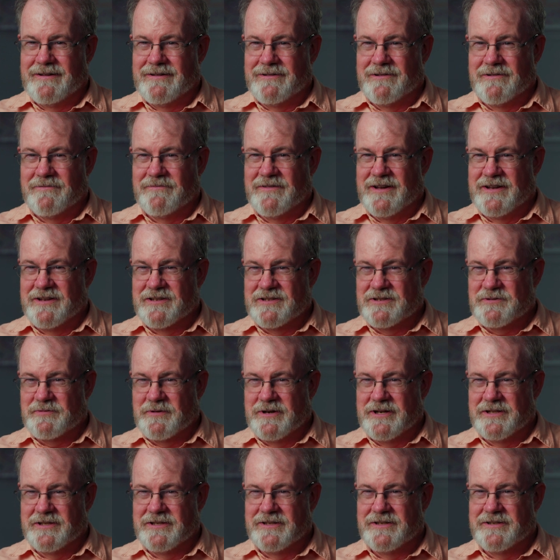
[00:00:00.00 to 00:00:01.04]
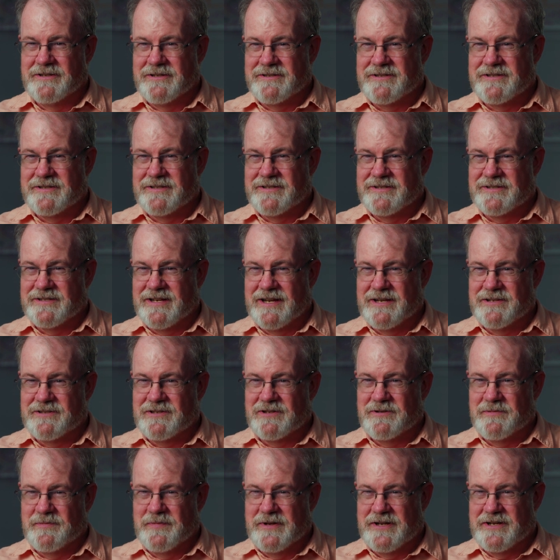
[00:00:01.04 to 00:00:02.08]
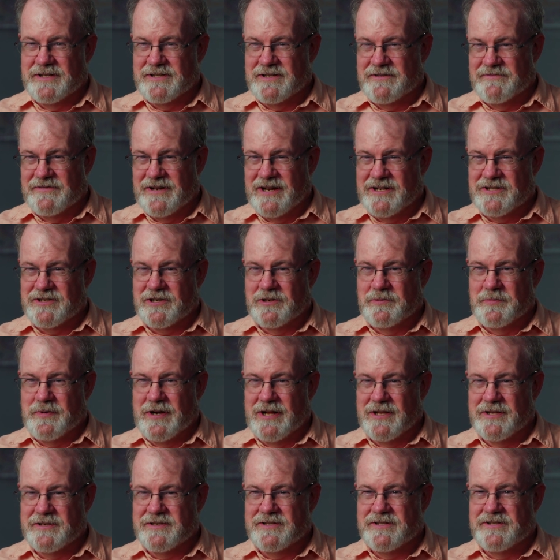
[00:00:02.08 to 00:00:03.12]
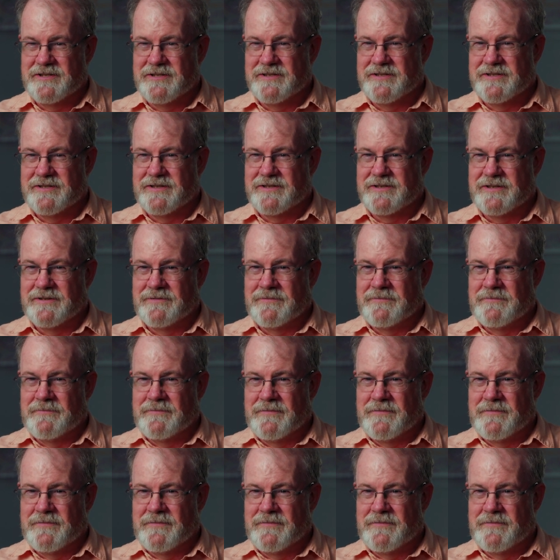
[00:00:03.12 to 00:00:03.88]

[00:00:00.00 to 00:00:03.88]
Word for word: You know, Venezuela is a disaster because of national policies.